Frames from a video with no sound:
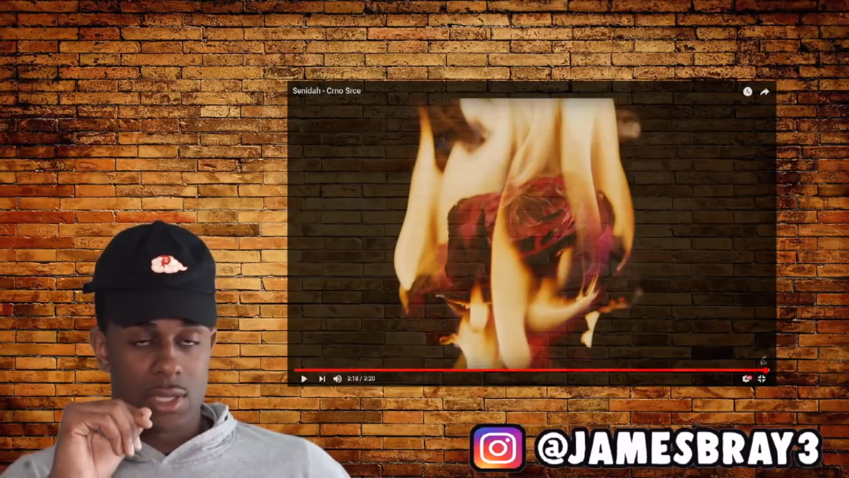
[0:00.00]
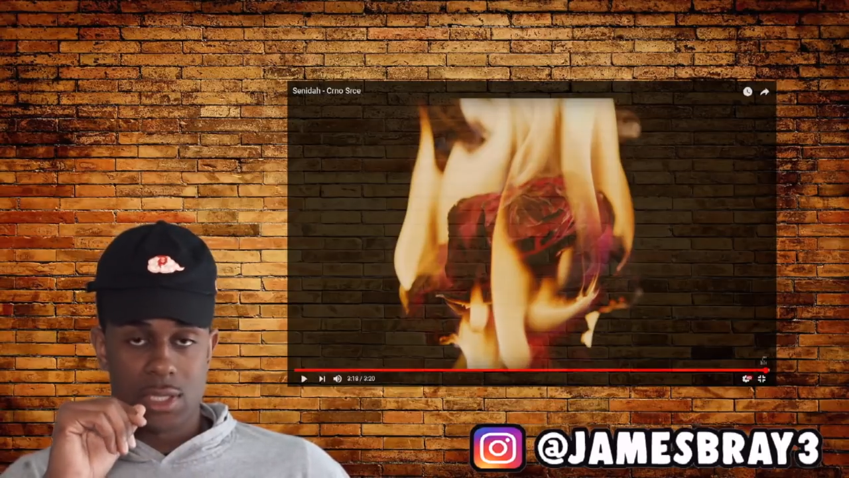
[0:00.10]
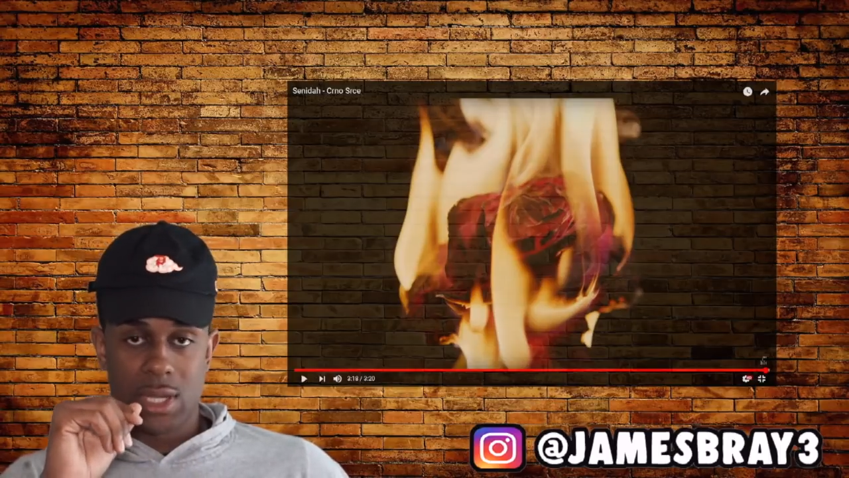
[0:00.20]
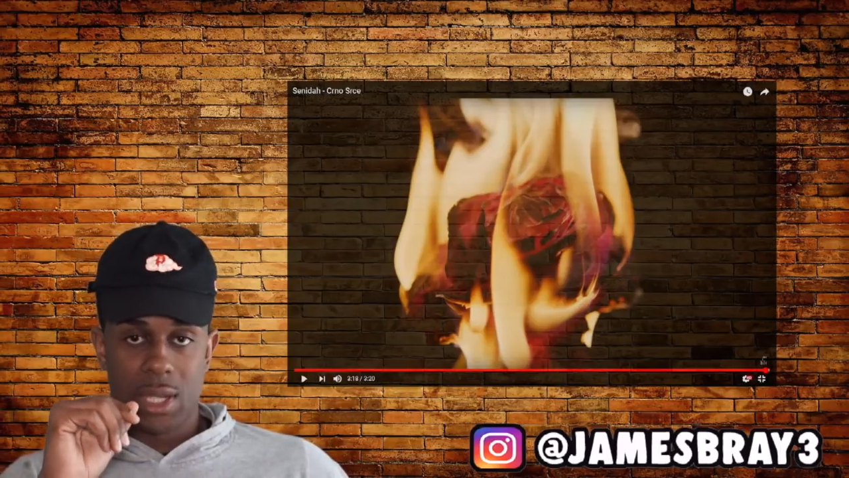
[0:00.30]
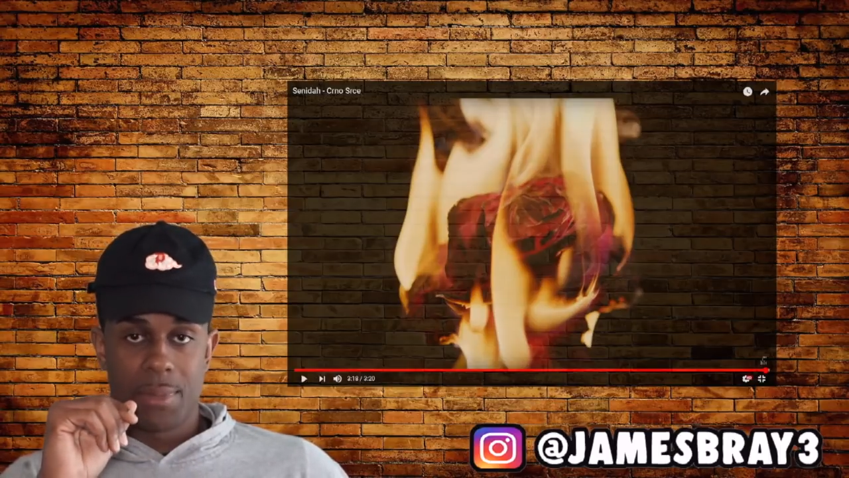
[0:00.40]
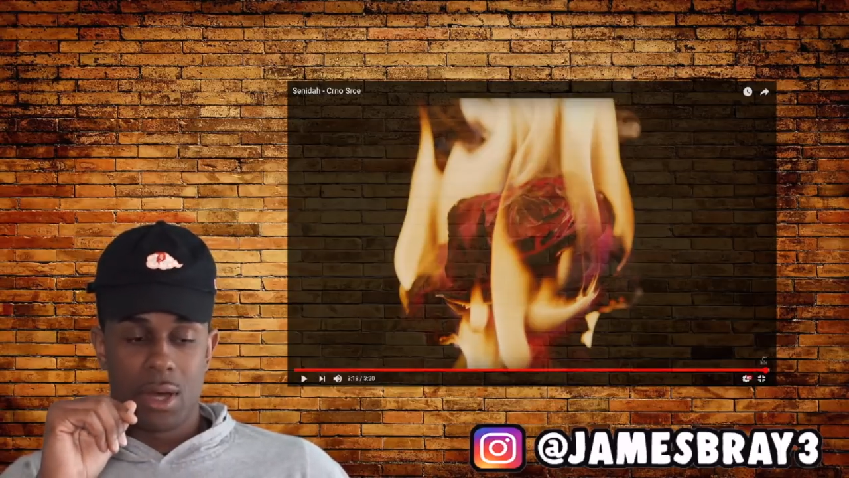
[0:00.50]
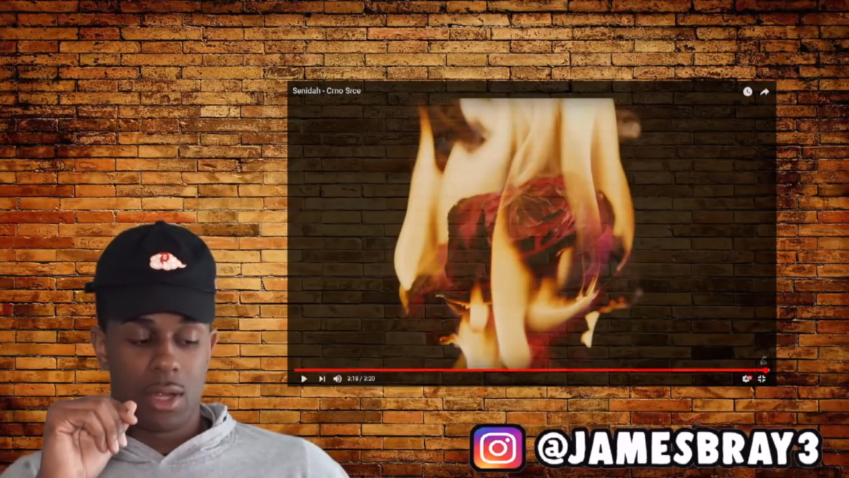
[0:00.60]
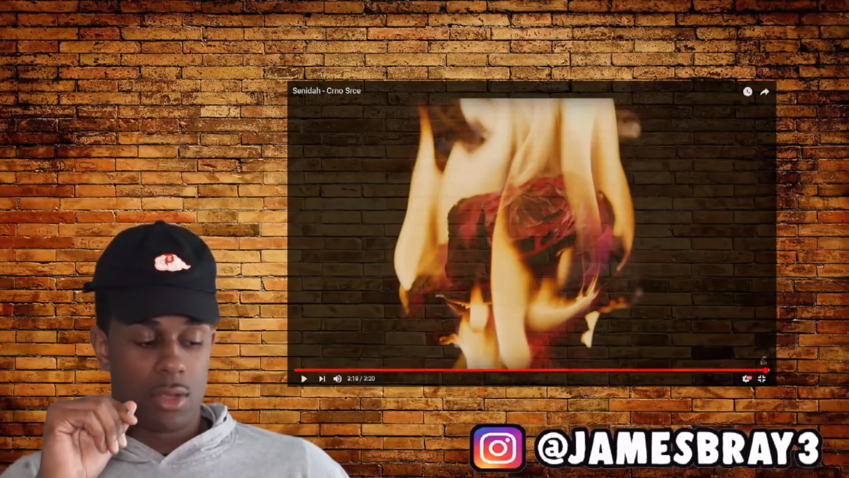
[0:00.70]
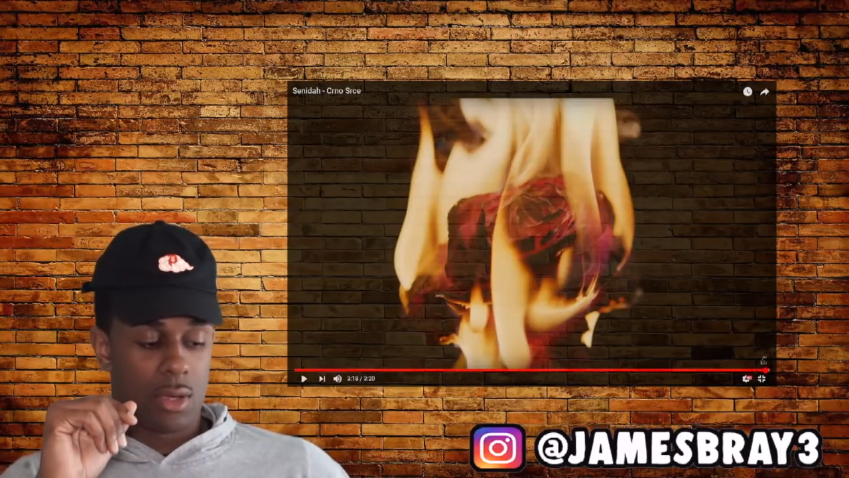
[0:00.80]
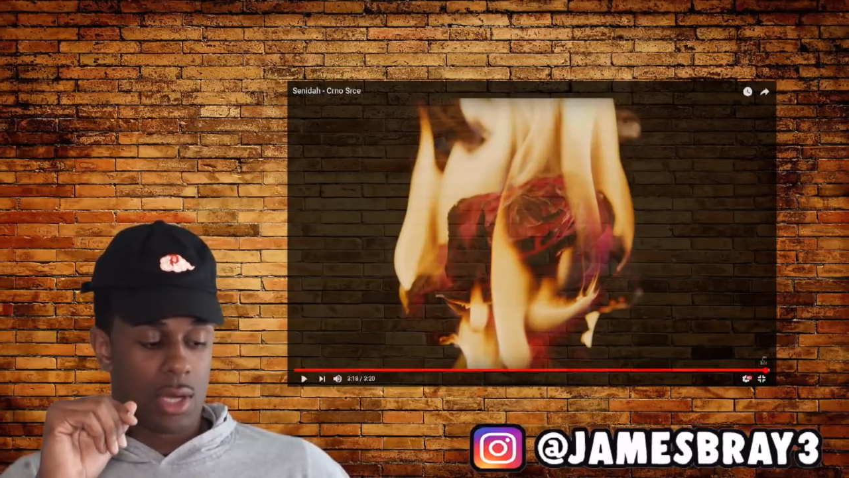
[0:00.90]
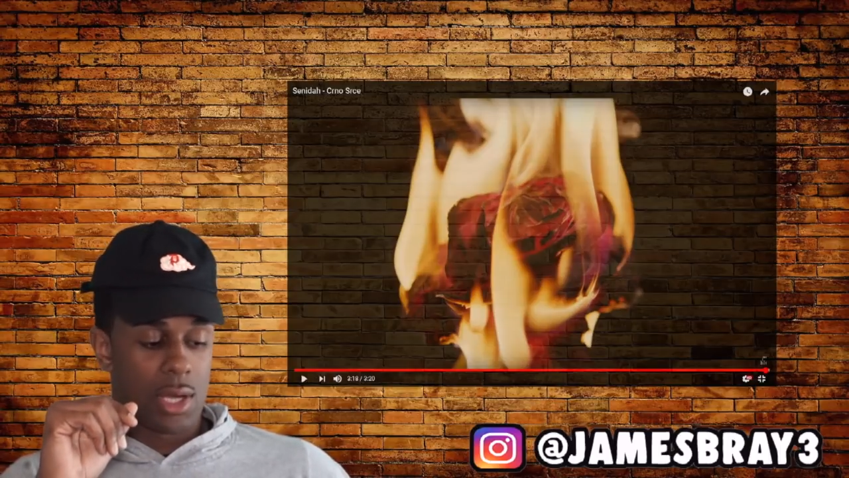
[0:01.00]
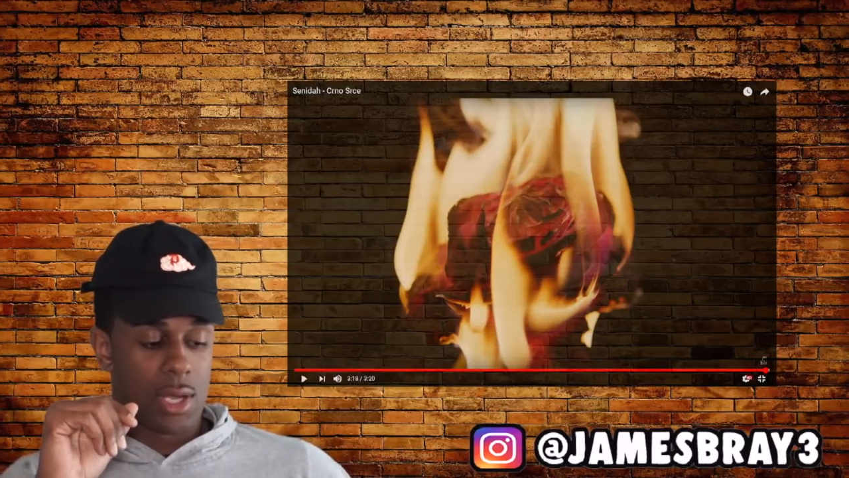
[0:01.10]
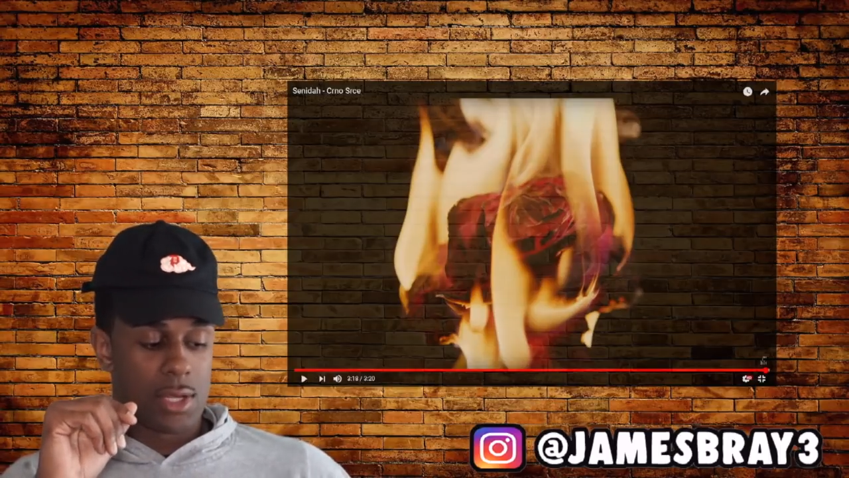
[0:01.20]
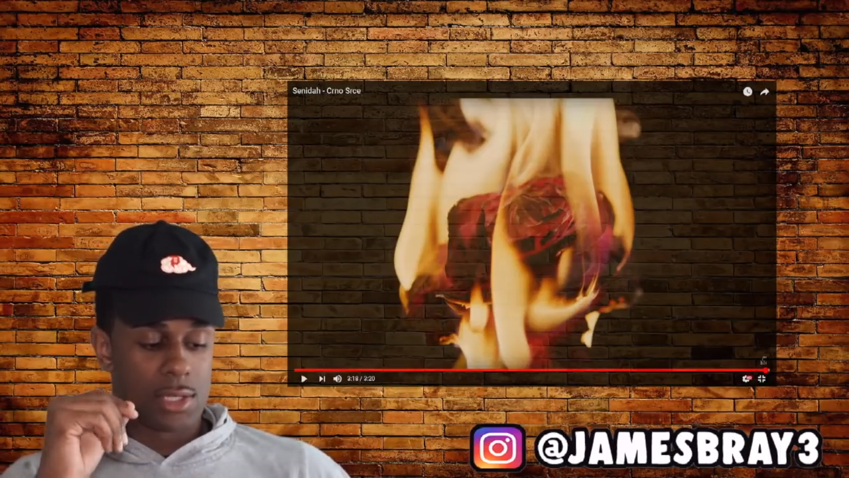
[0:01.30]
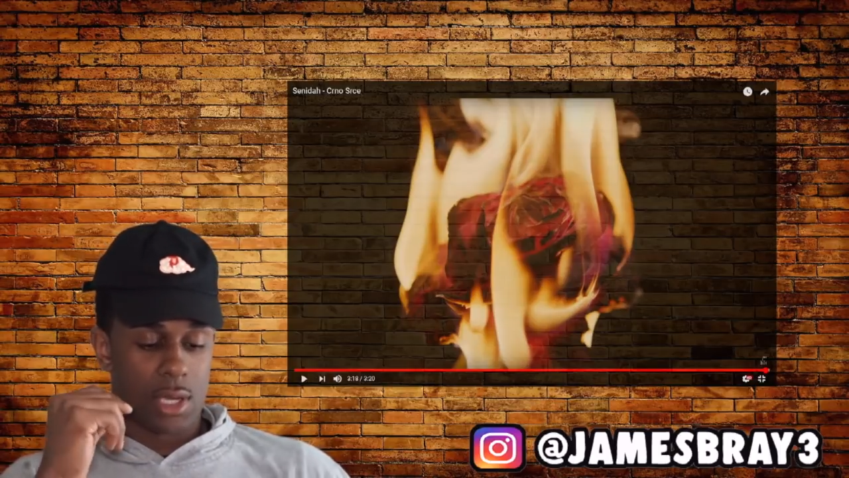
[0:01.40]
to say about it, you guys.